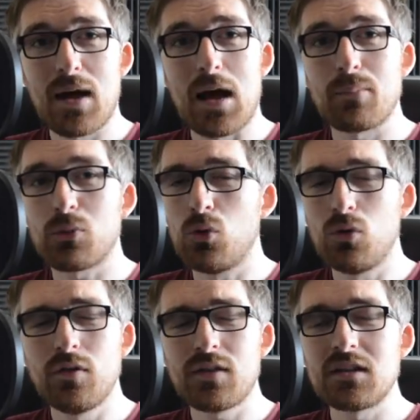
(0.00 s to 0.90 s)
of the map,
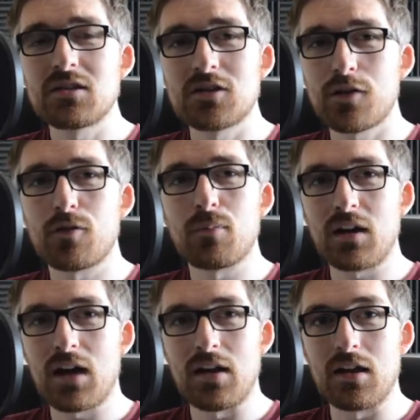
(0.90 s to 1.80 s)
all these
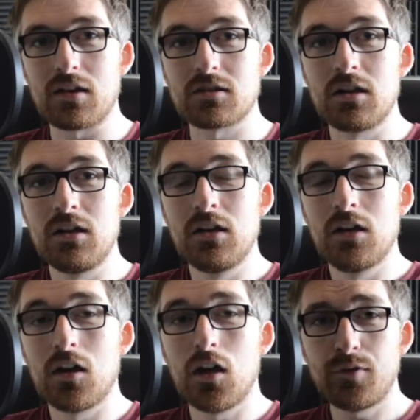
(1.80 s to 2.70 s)
different mechanics.
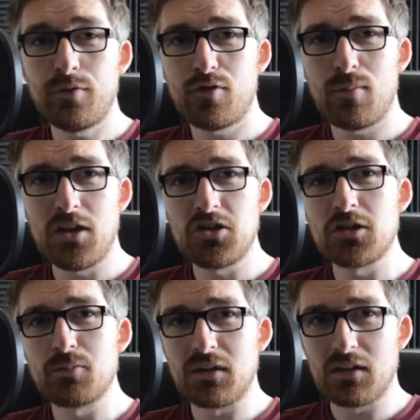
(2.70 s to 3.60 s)
A lot of
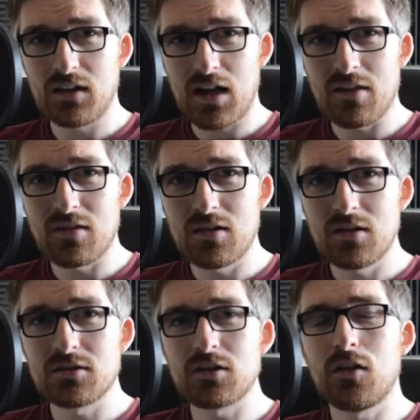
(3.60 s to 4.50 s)
information has been
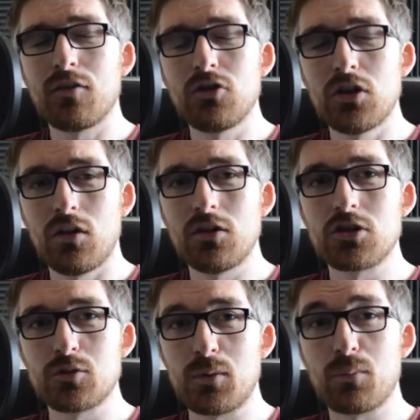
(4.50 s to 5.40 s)
gathered, a lot of
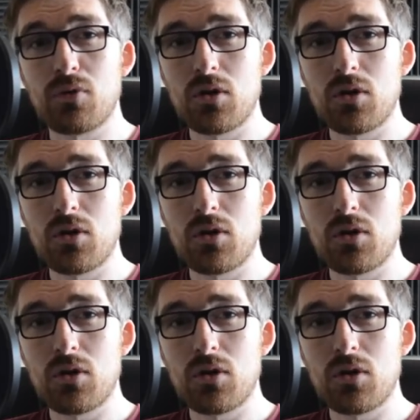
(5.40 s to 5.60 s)
knowledge has been